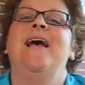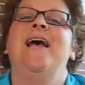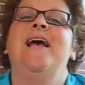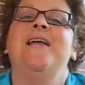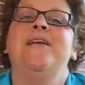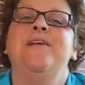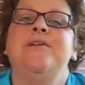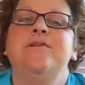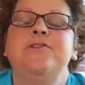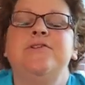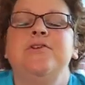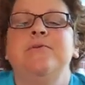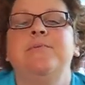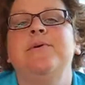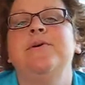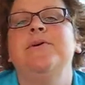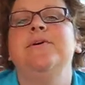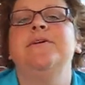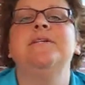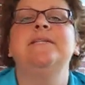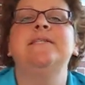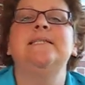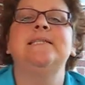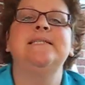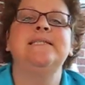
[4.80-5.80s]
Hi
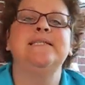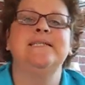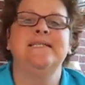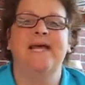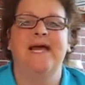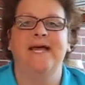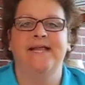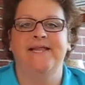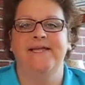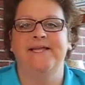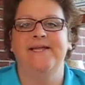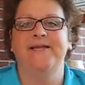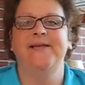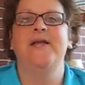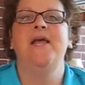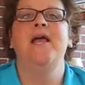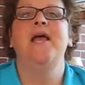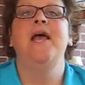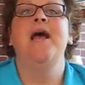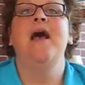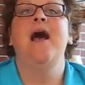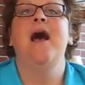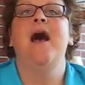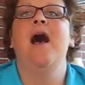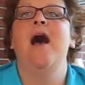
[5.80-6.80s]
YouTubers, it's Sally.
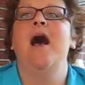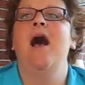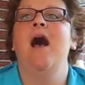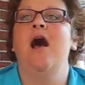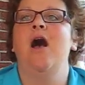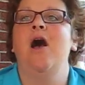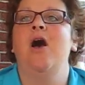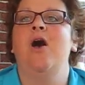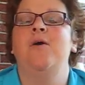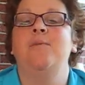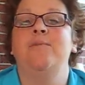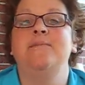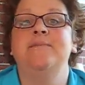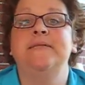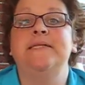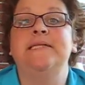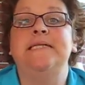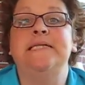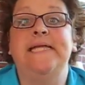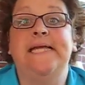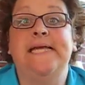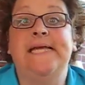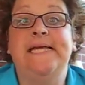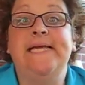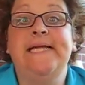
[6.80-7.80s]

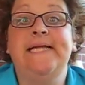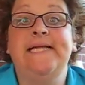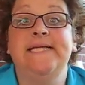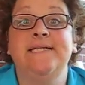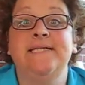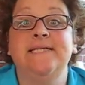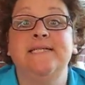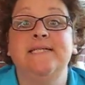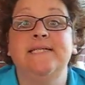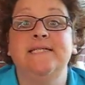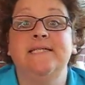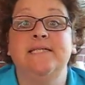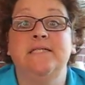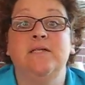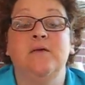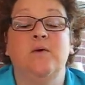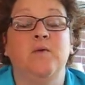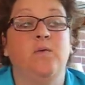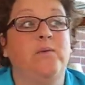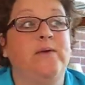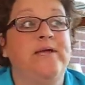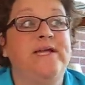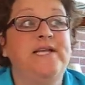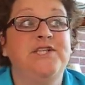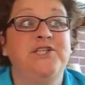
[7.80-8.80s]
Today is
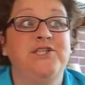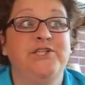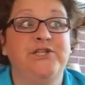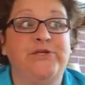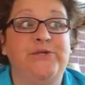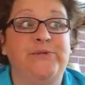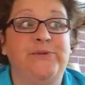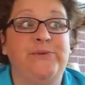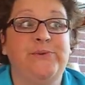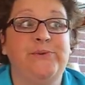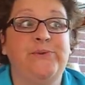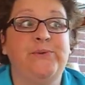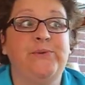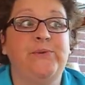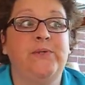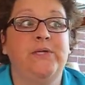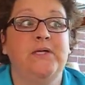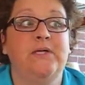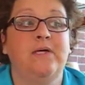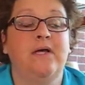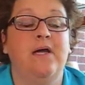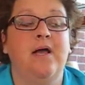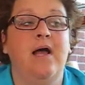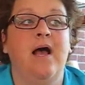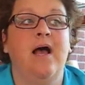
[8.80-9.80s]
week two.
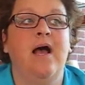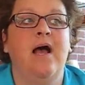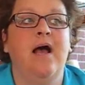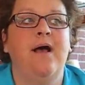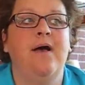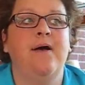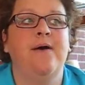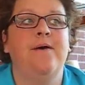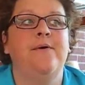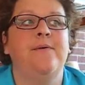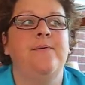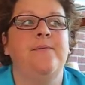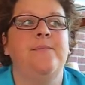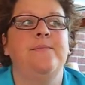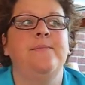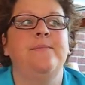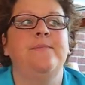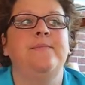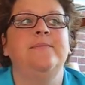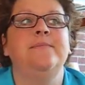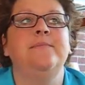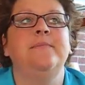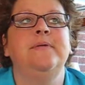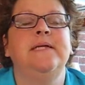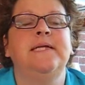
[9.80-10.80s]

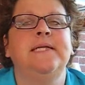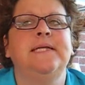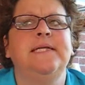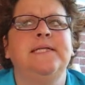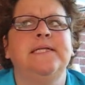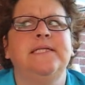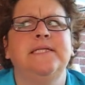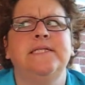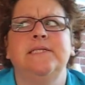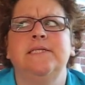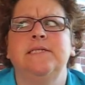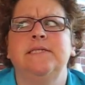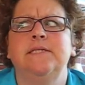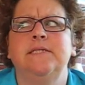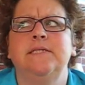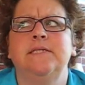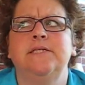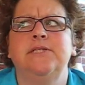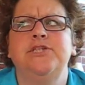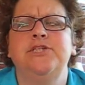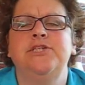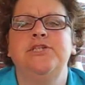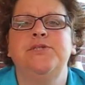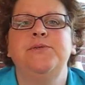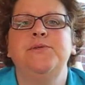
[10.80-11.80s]
It is
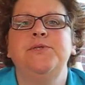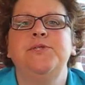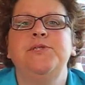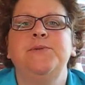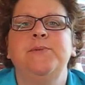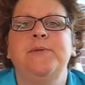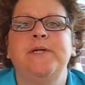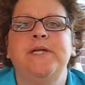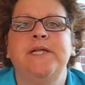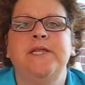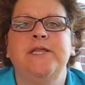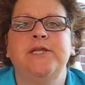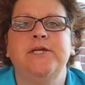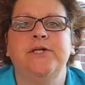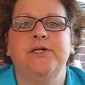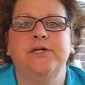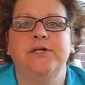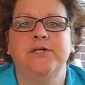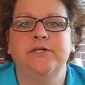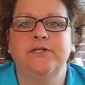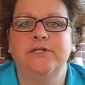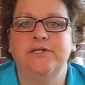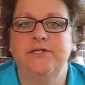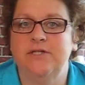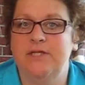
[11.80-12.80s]
June
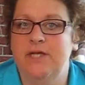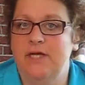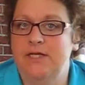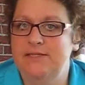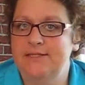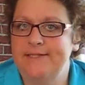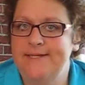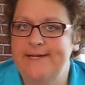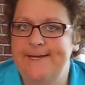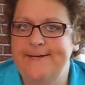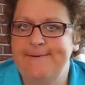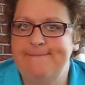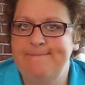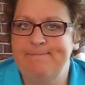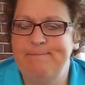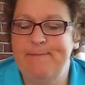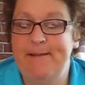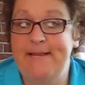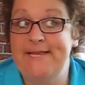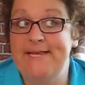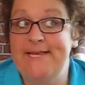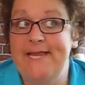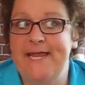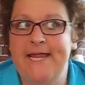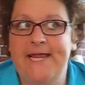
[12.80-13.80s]
23rd, 2008,
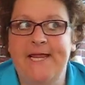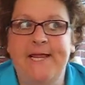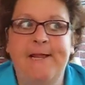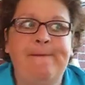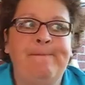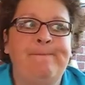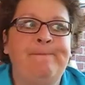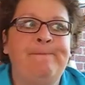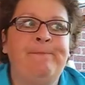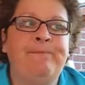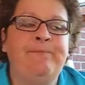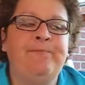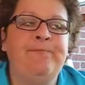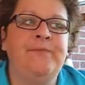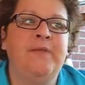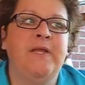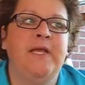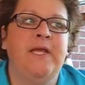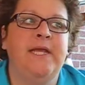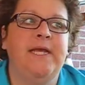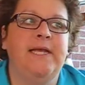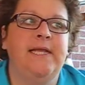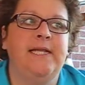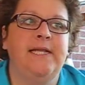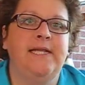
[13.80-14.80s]
Monday,
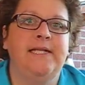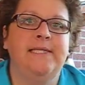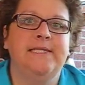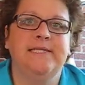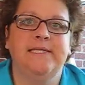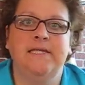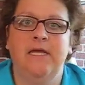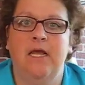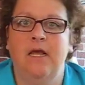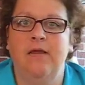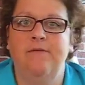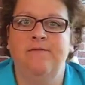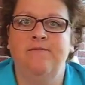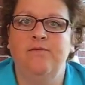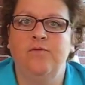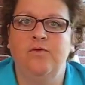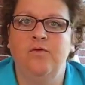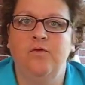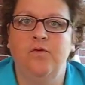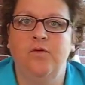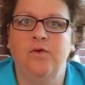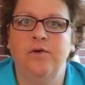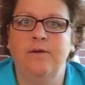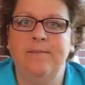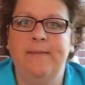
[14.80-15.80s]
and it's time
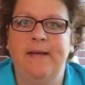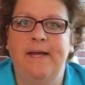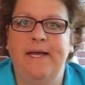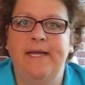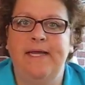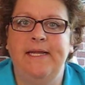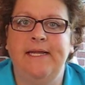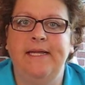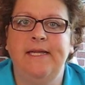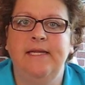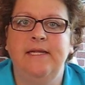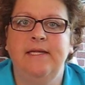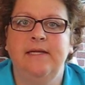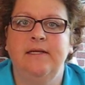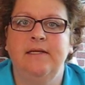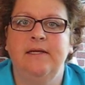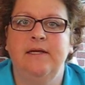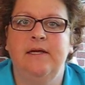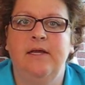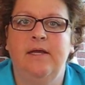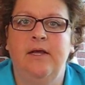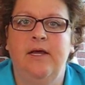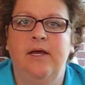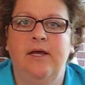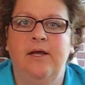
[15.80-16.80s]
for my
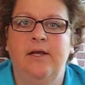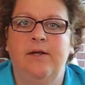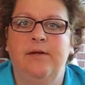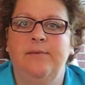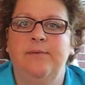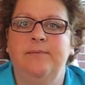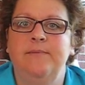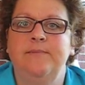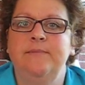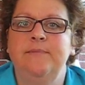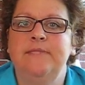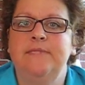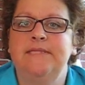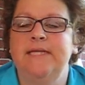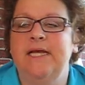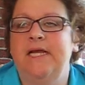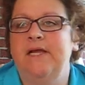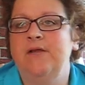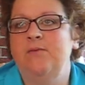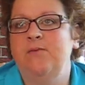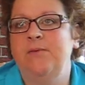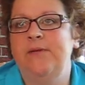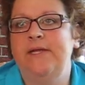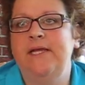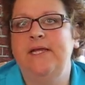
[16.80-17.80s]

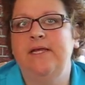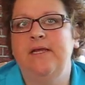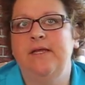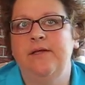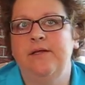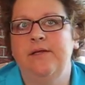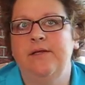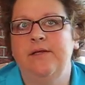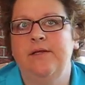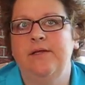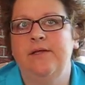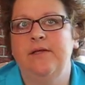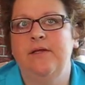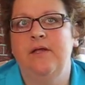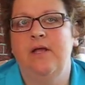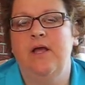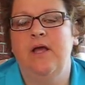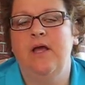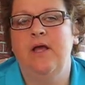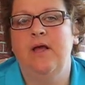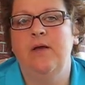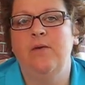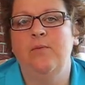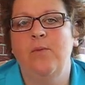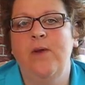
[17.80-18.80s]
second week
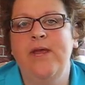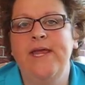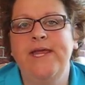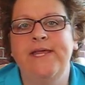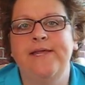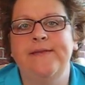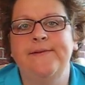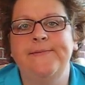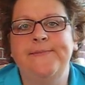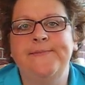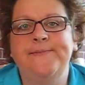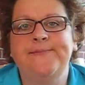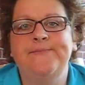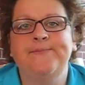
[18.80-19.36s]
weigh-in.